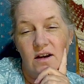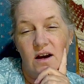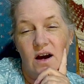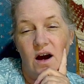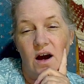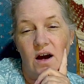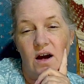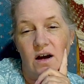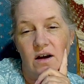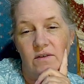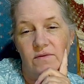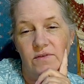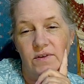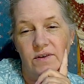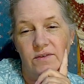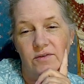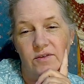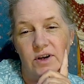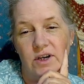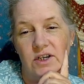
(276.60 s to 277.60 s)
Uh, feel
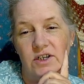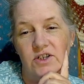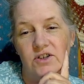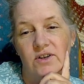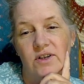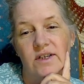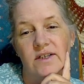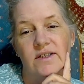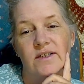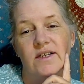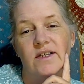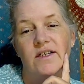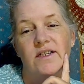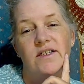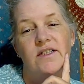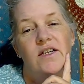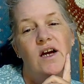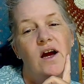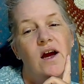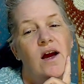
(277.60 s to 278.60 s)
free to join us
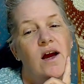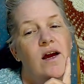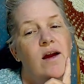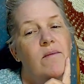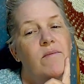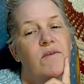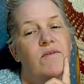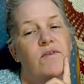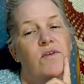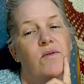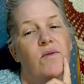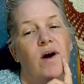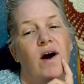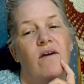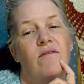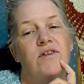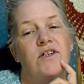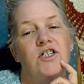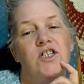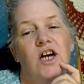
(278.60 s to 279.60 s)
anytime. If you
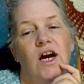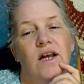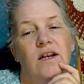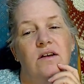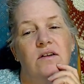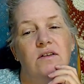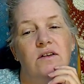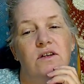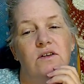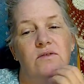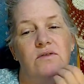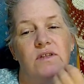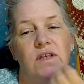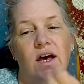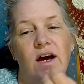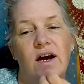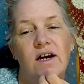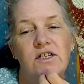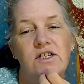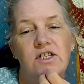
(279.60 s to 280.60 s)
have a channel, use the
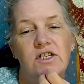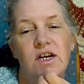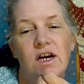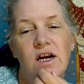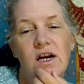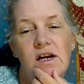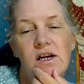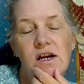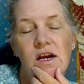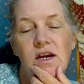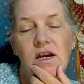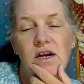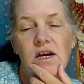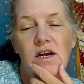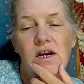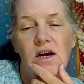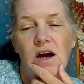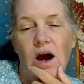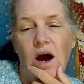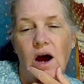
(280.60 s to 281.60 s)
hashtag
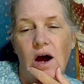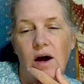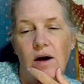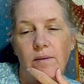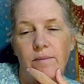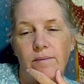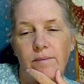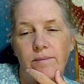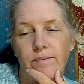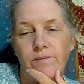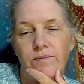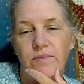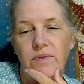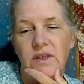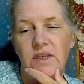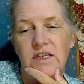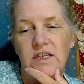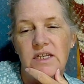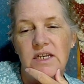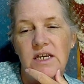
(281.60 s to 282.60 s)
um,
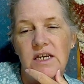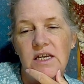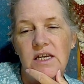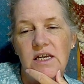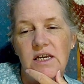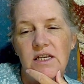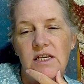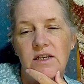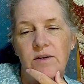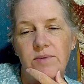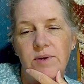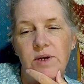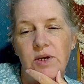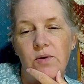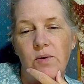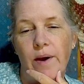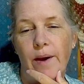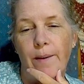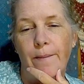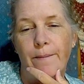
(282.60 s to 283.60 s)
T
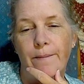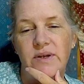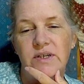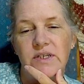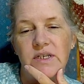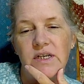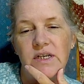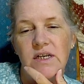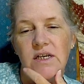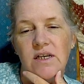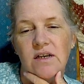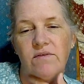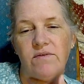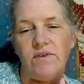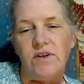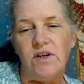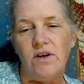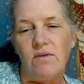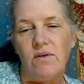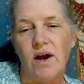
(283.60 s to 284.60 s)
W M T. And if you
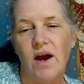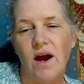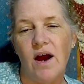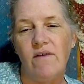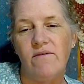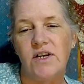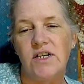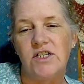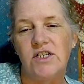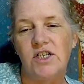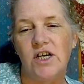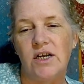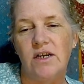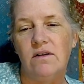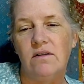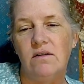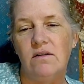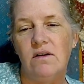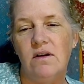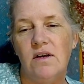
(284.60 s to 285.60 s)
don't have a
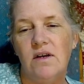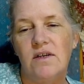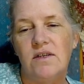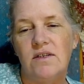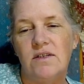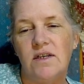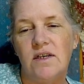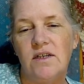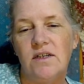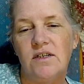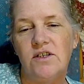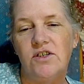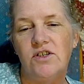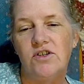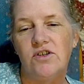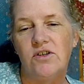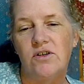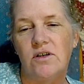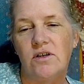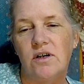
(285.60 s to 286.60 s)
channel, send us
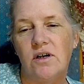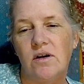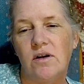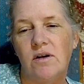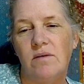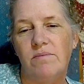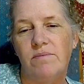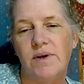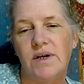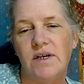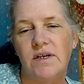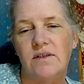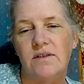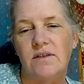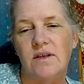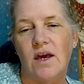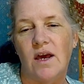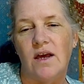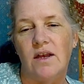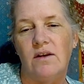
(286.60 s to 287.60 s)
your pics
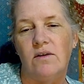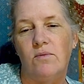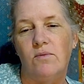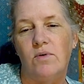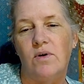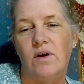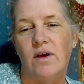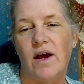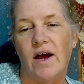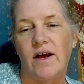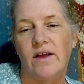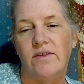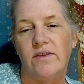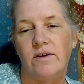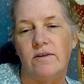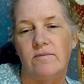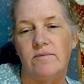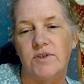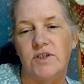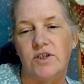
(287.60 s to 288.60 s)
and we'll add
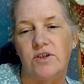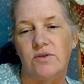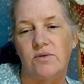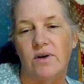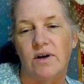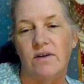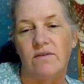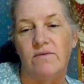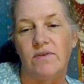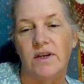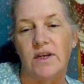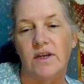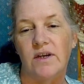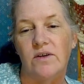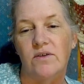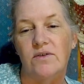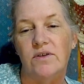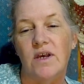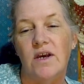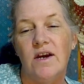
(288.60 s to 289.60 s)
them to our
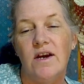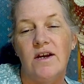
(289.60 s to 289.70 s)
videos.